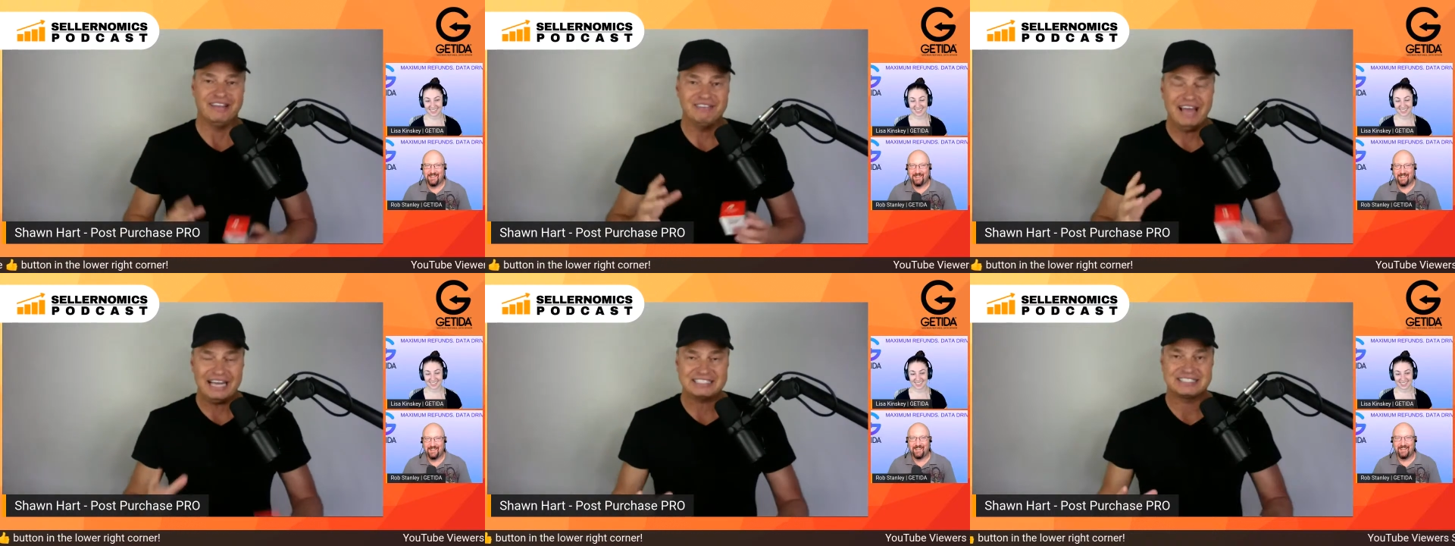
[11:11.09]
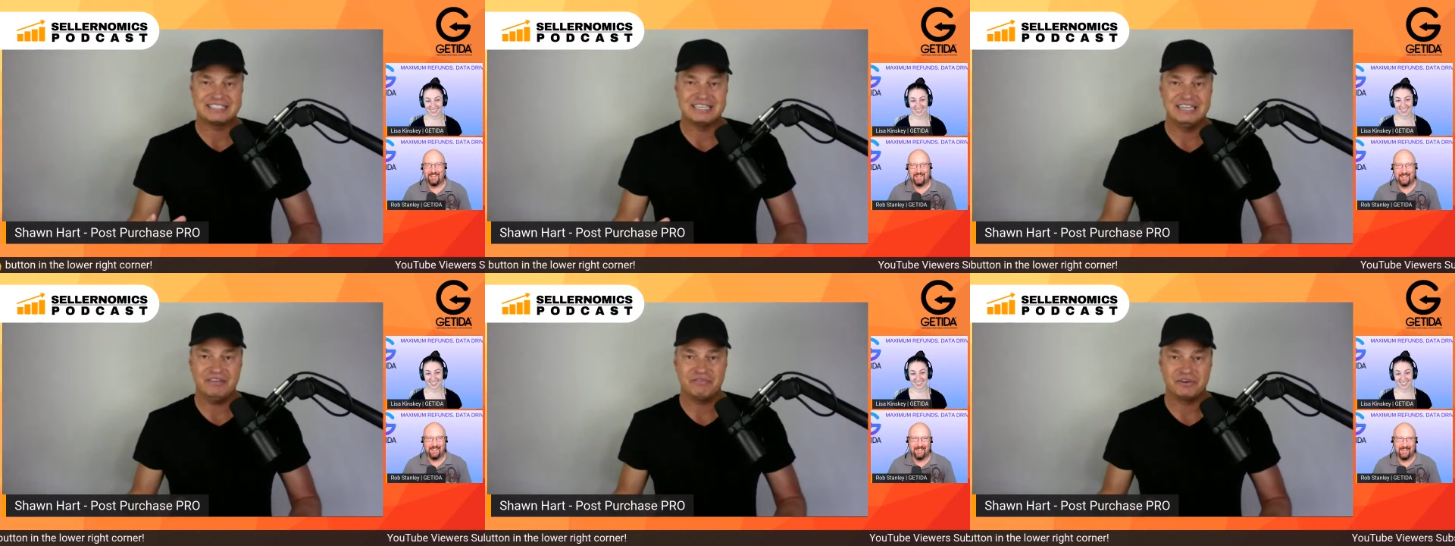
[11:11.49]
And that's
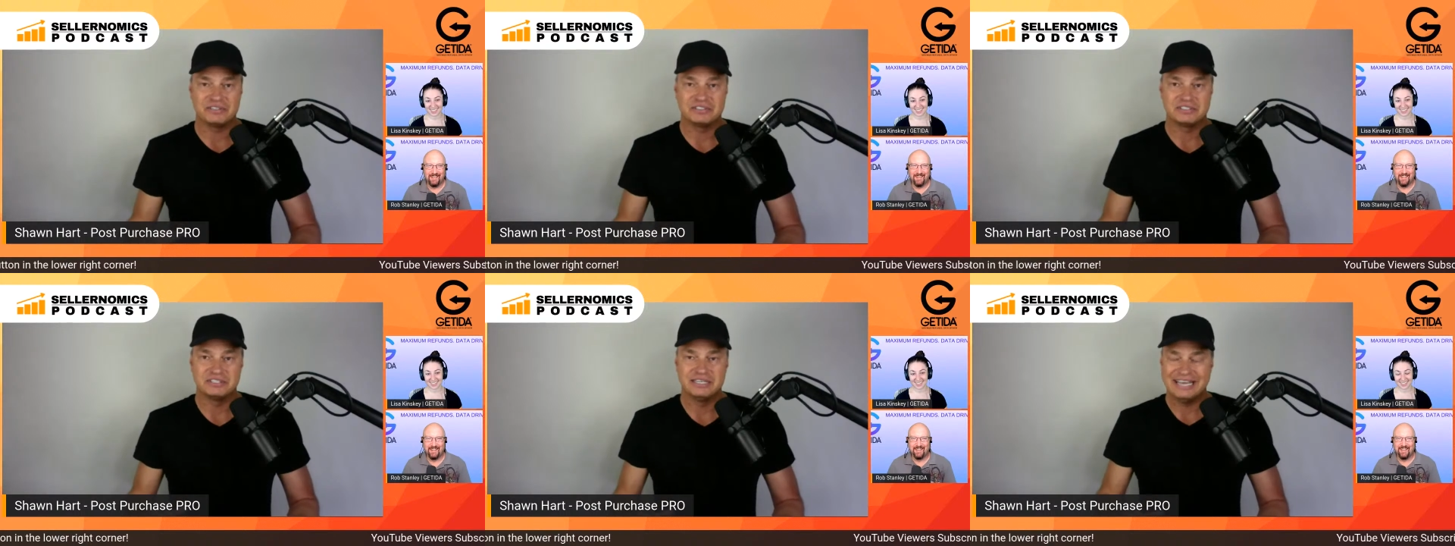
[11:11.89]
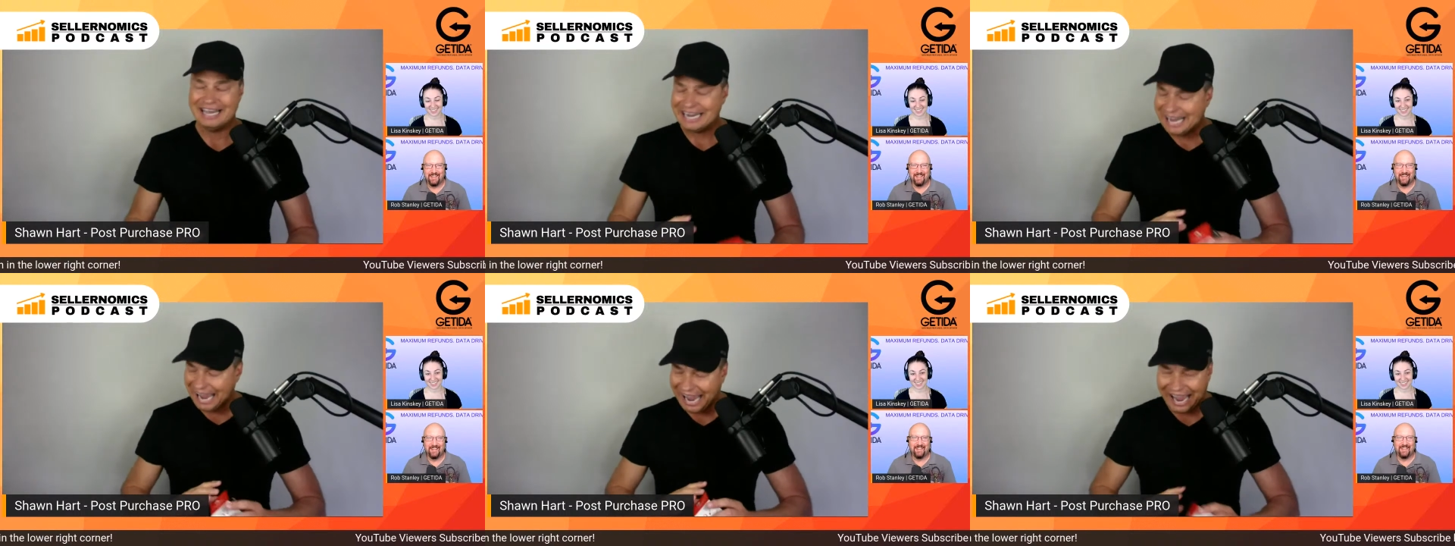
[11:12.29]
the difference.
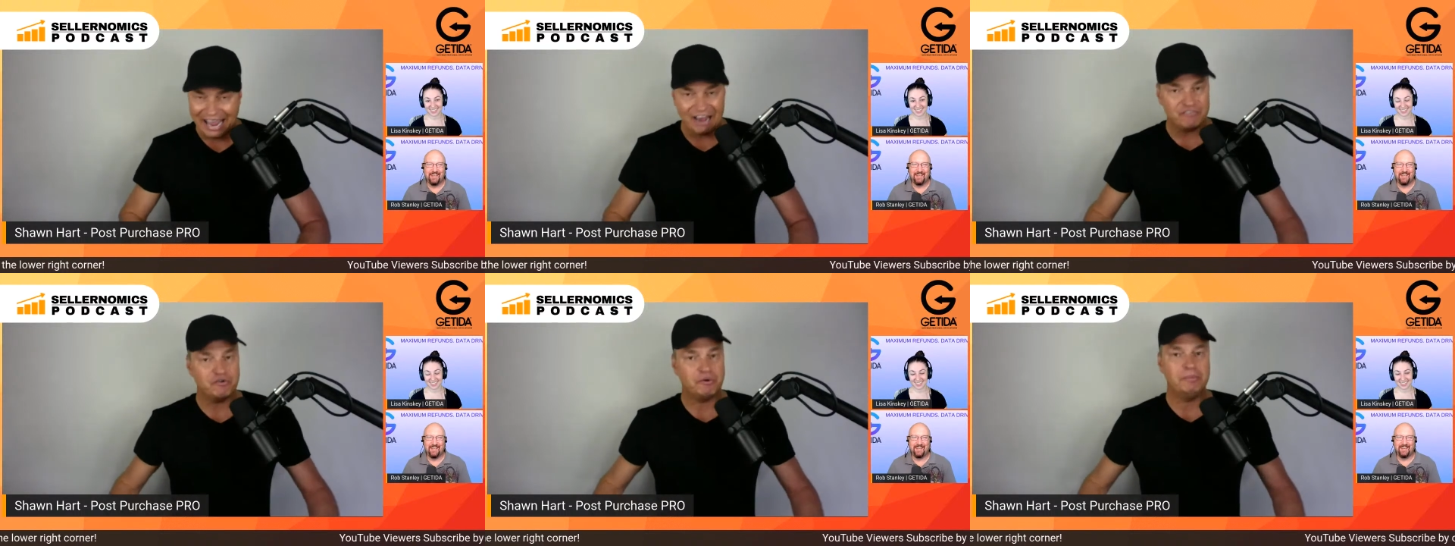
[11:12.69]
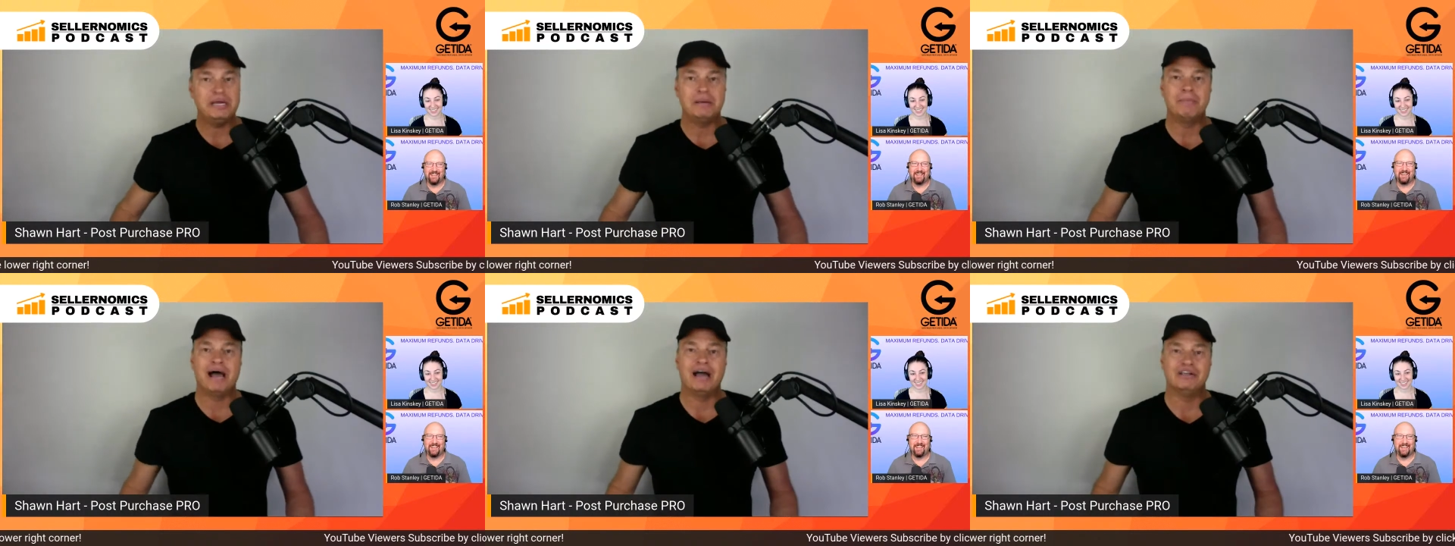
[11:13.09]
It can't ever
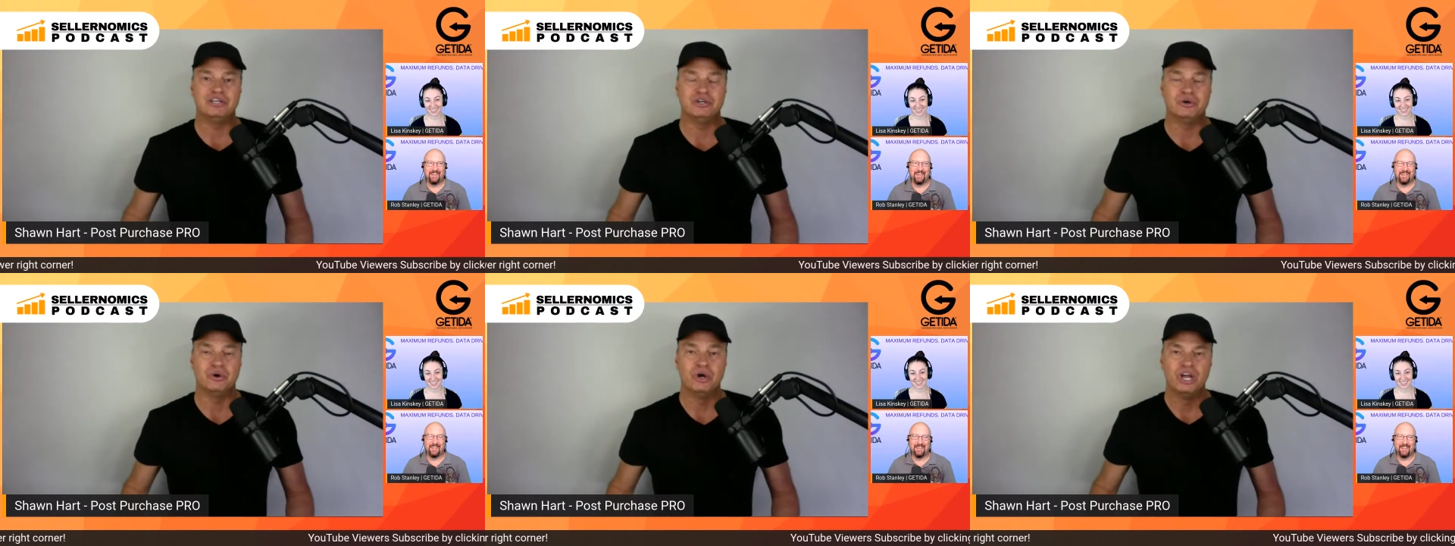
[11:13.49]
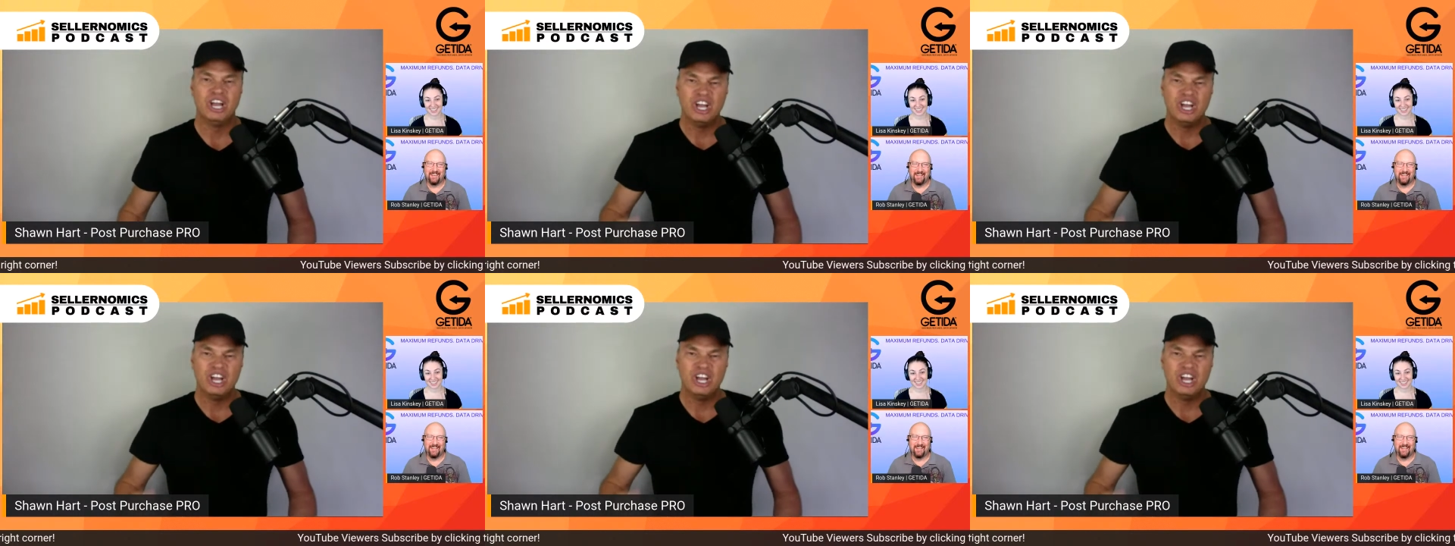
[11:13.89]
be about you.